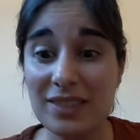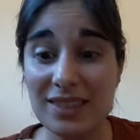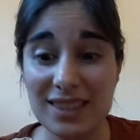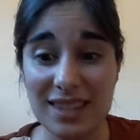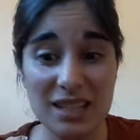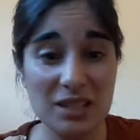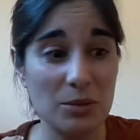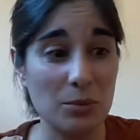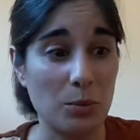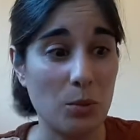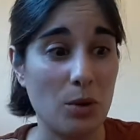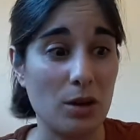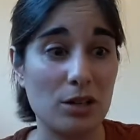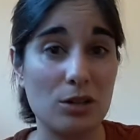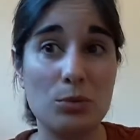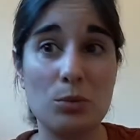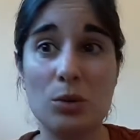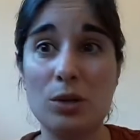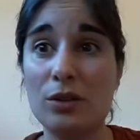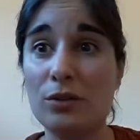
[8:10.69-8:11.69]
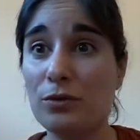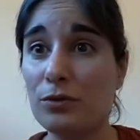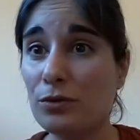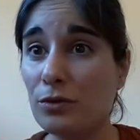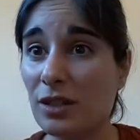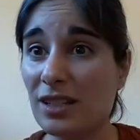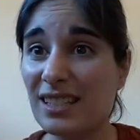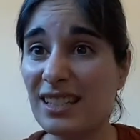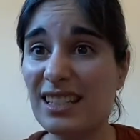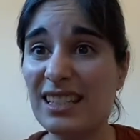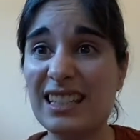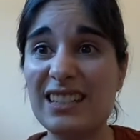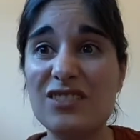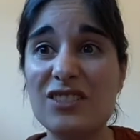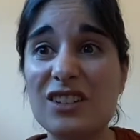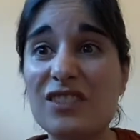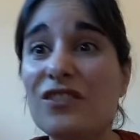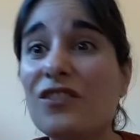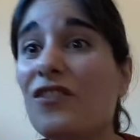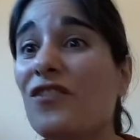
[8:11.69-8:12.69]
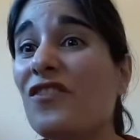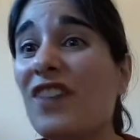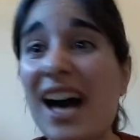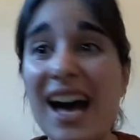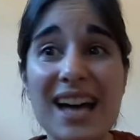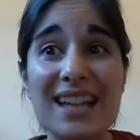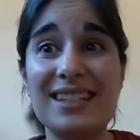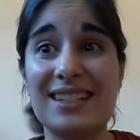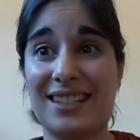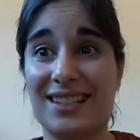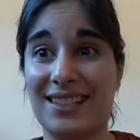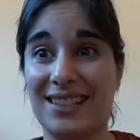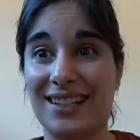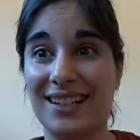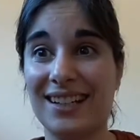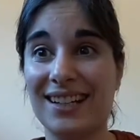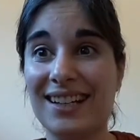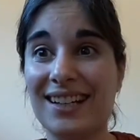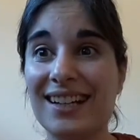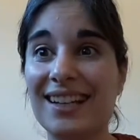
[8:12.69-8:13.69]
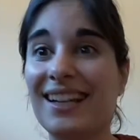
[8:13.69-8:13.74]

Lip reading: this water would have risen even faster.